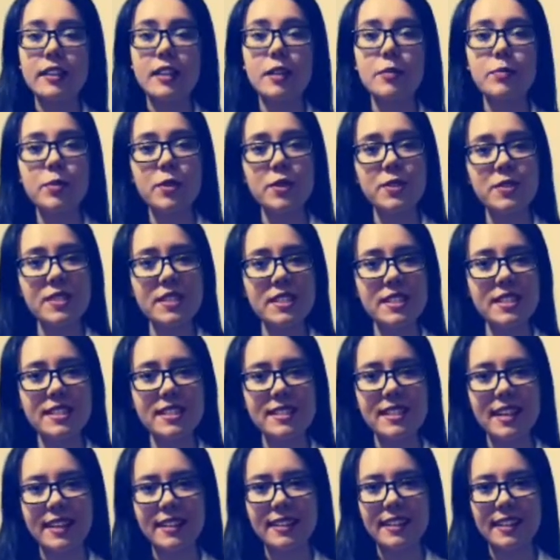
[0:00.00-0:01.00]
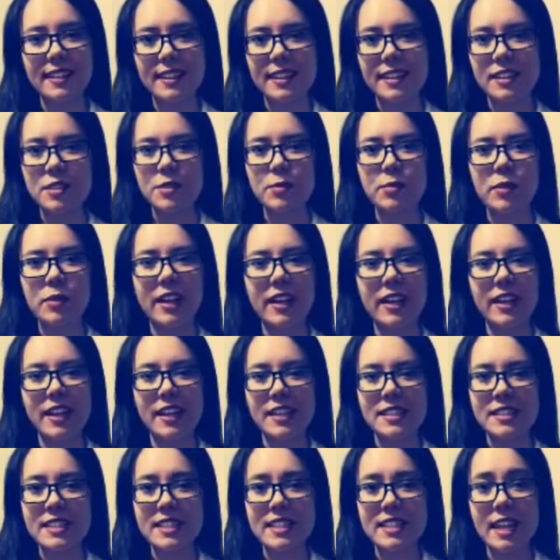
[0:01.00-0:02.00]
The processes catalyzed by
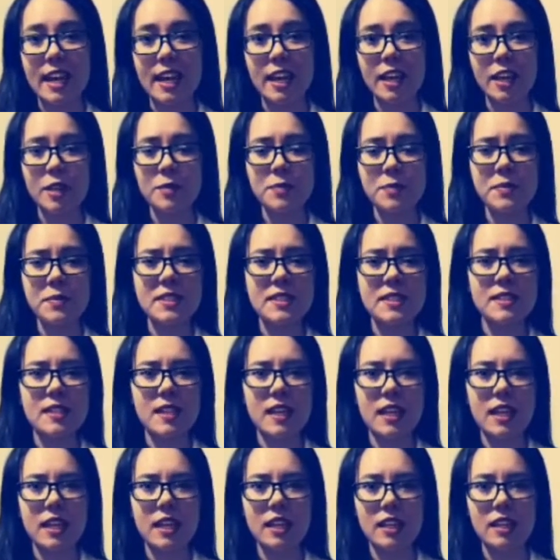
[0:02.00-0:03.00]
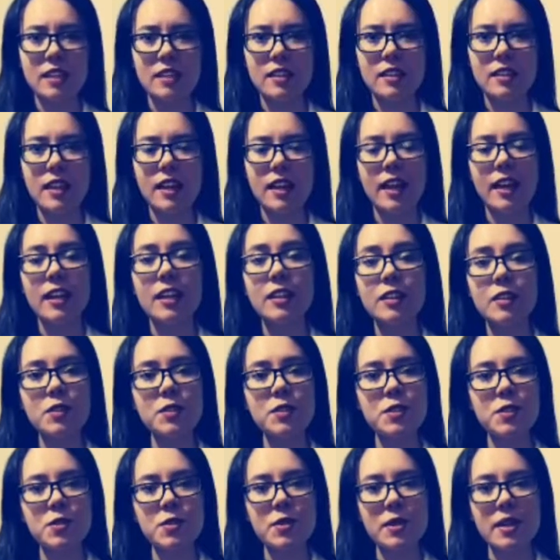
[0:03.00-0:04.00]
enzymes in the
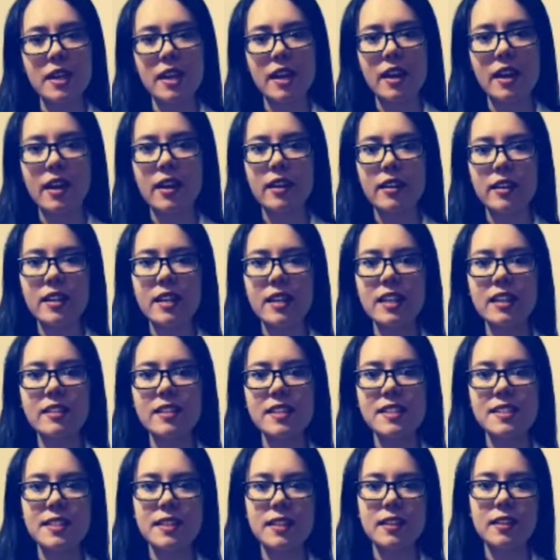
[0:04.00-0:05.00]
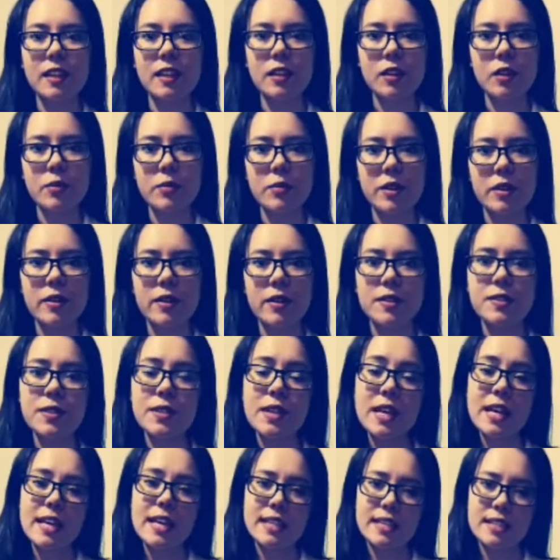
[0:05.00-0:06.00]
industry are increasingly
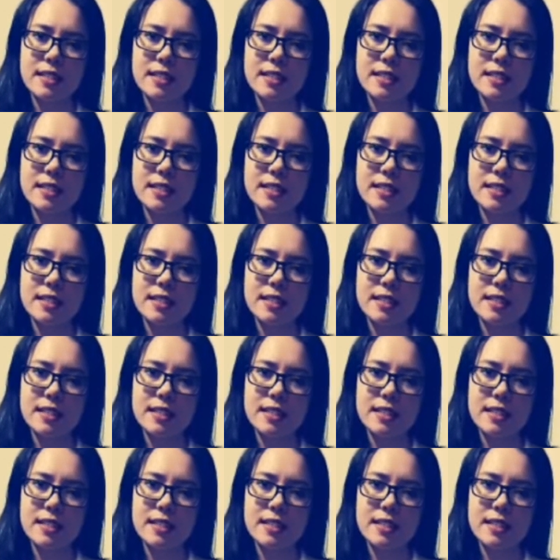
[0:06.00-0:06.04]
numerous